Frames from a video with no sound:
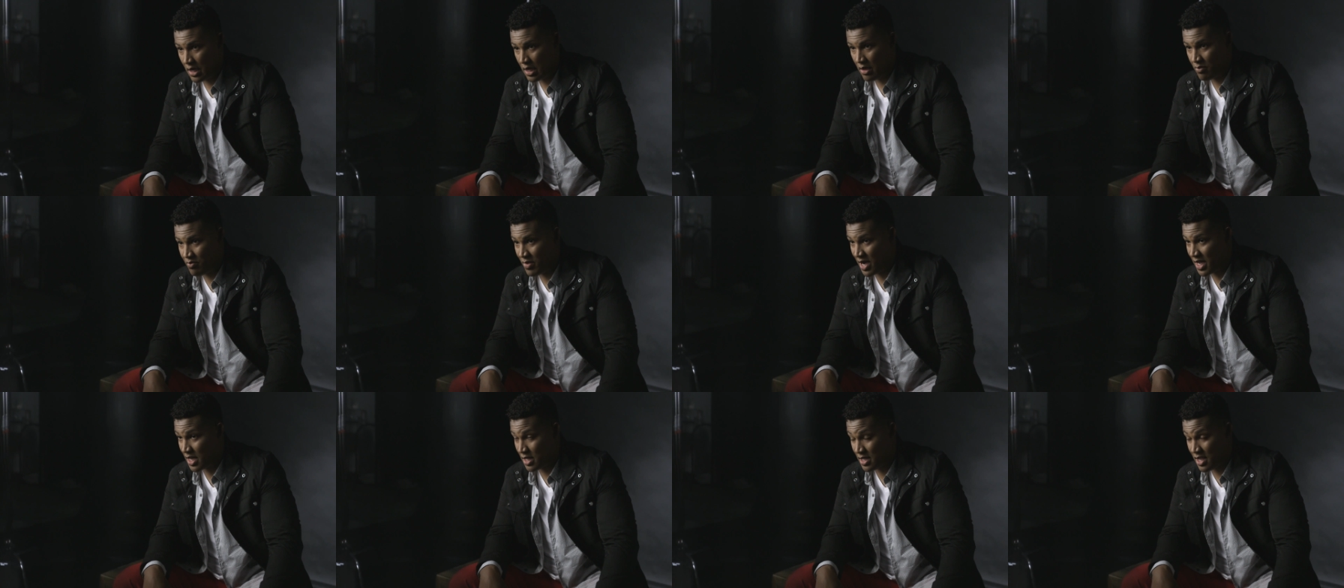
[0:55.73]

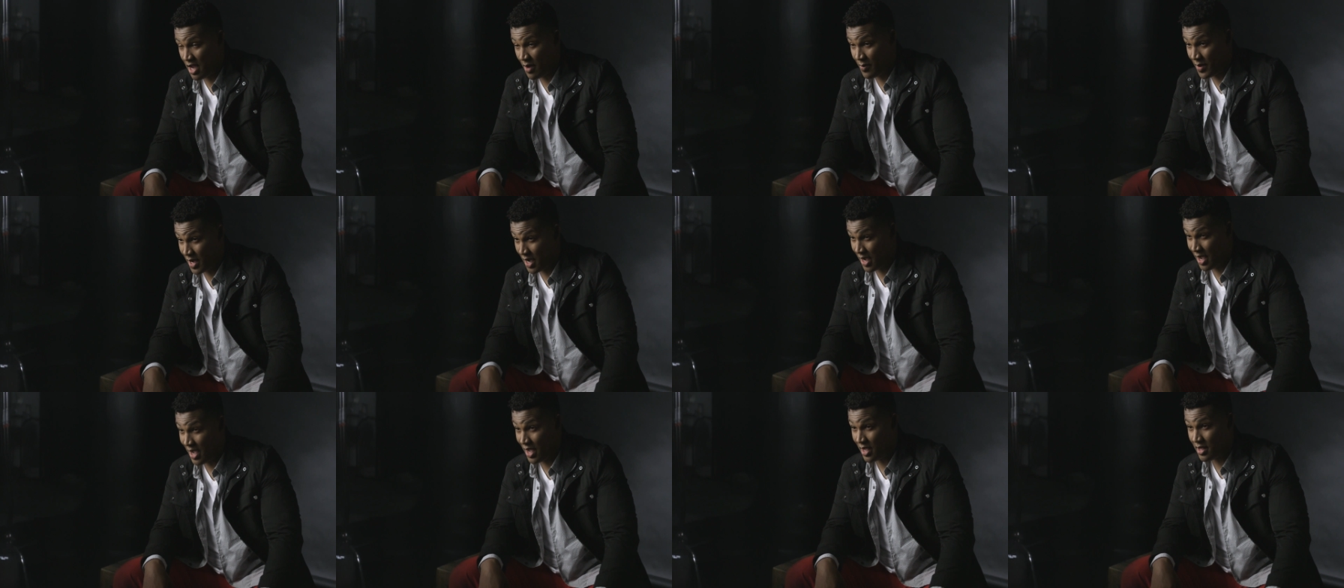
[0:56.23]
And by the time
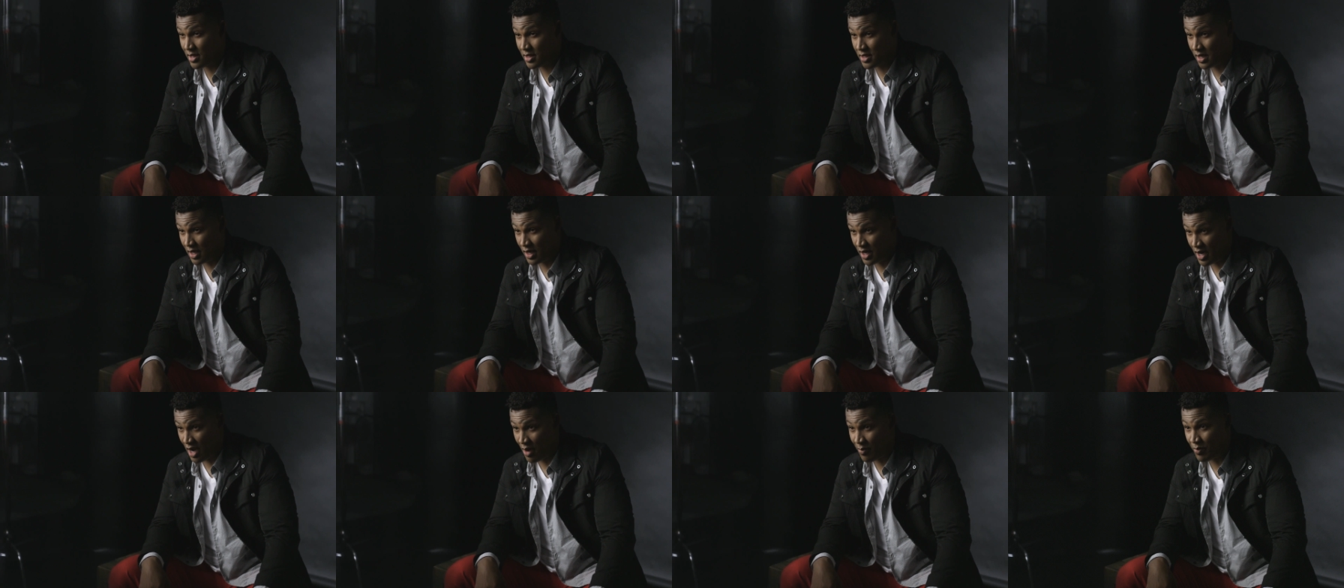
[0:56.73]
I got
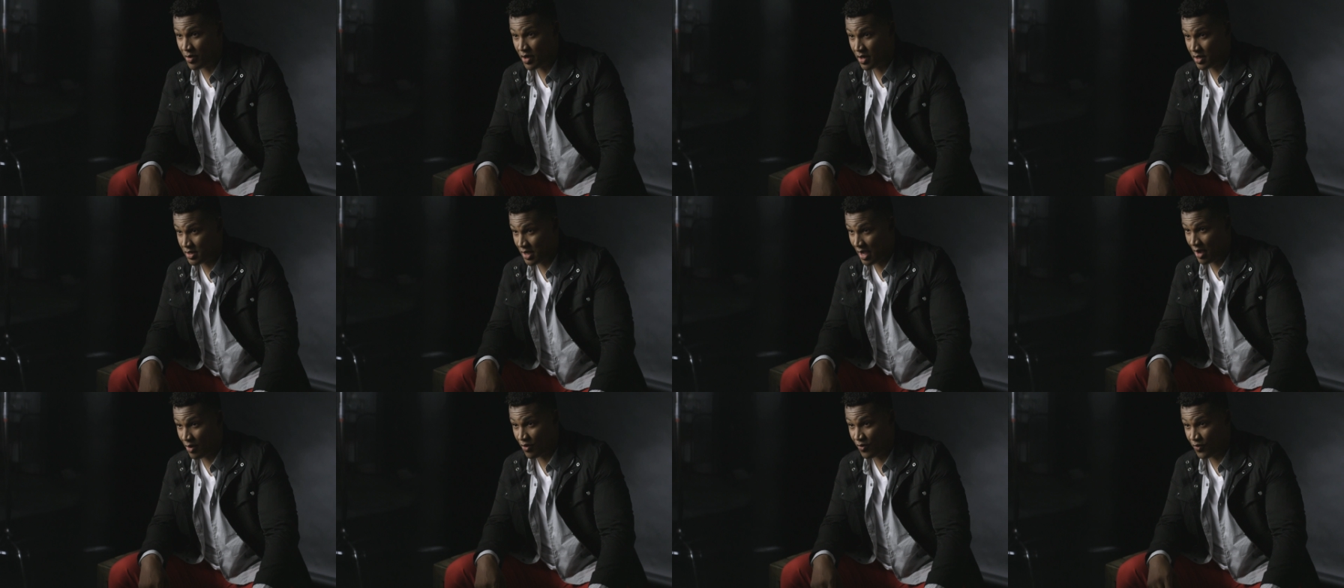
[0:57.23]
to
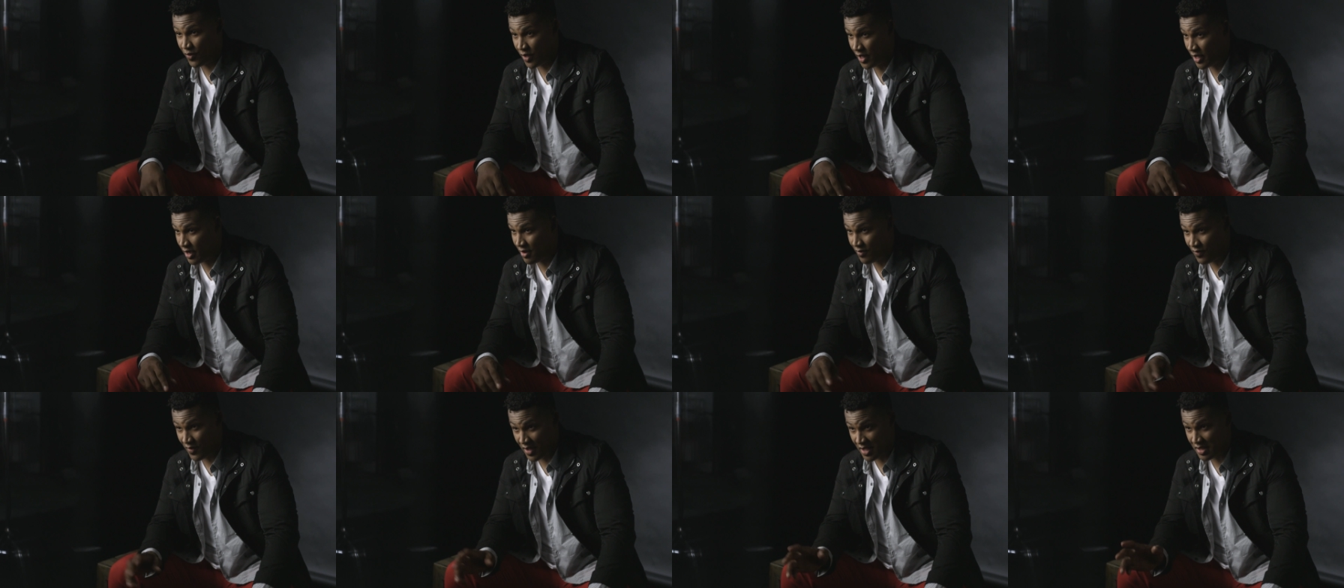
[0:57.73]
Numbers, I was fully
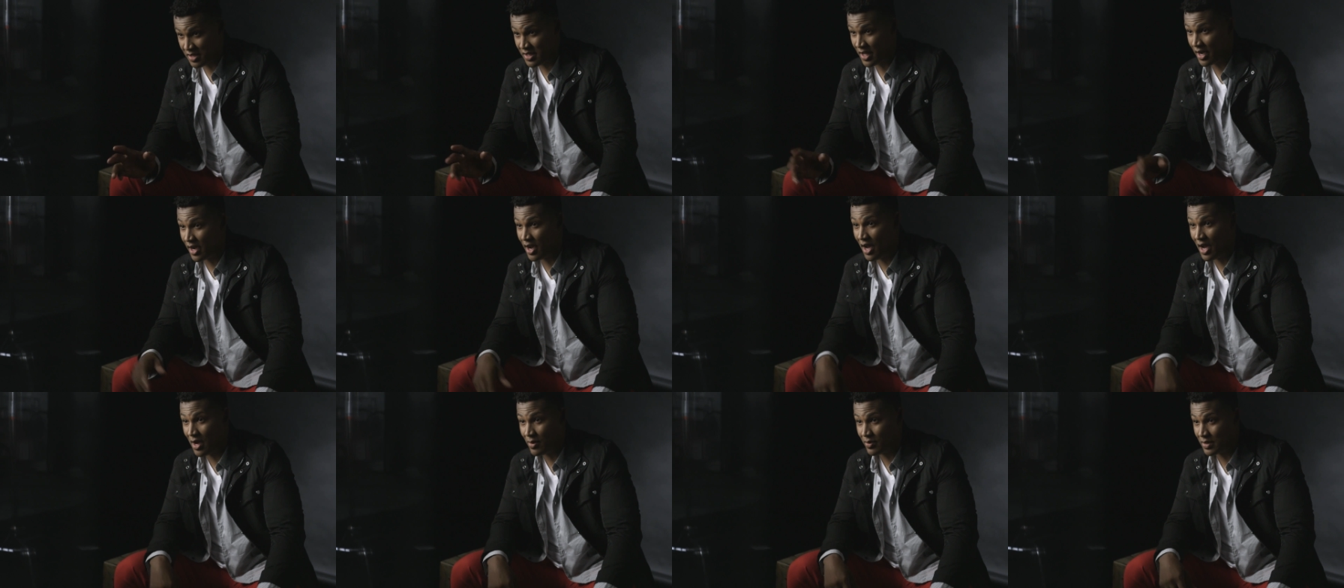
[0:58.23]
convinced
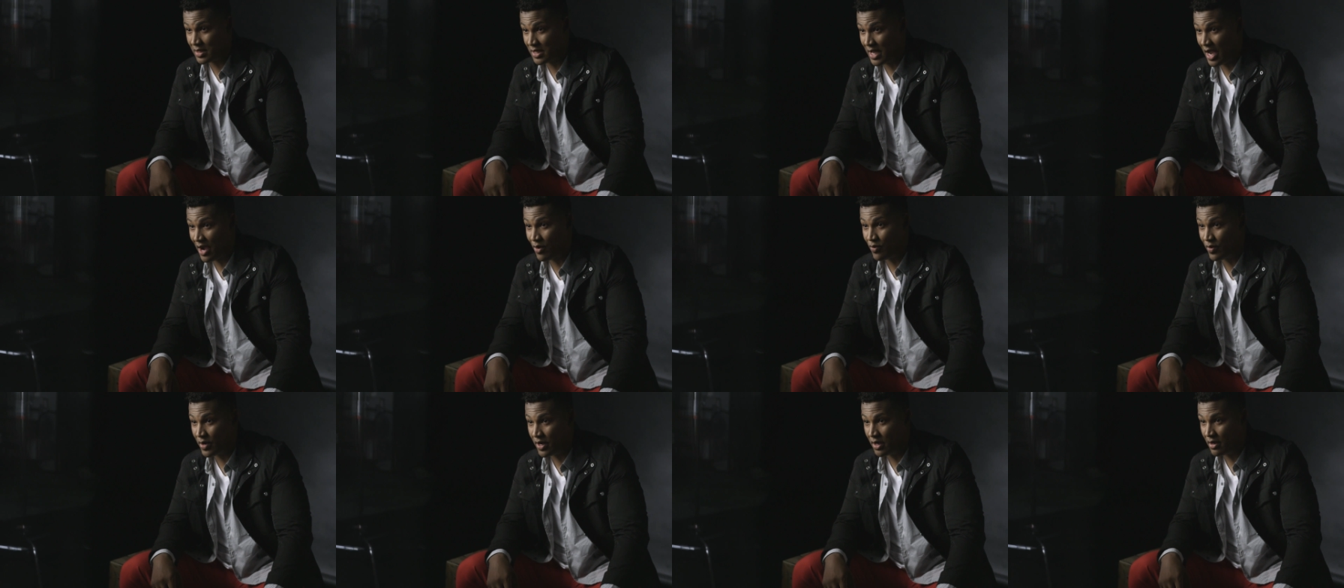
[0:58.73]
that God was
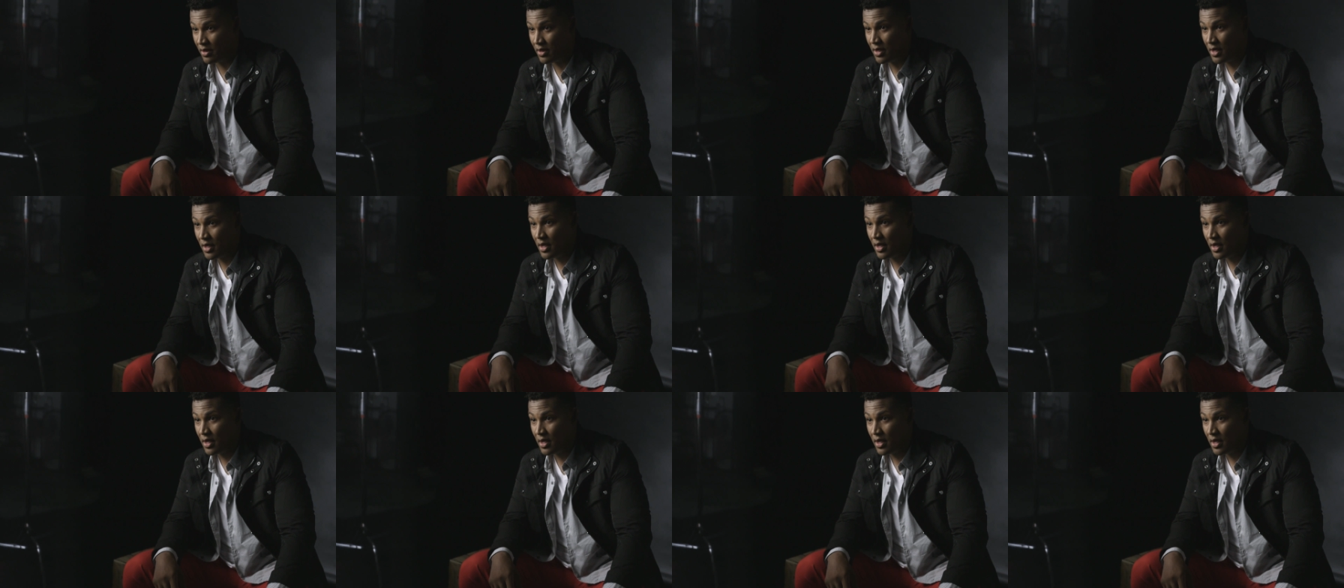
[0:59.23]
not real.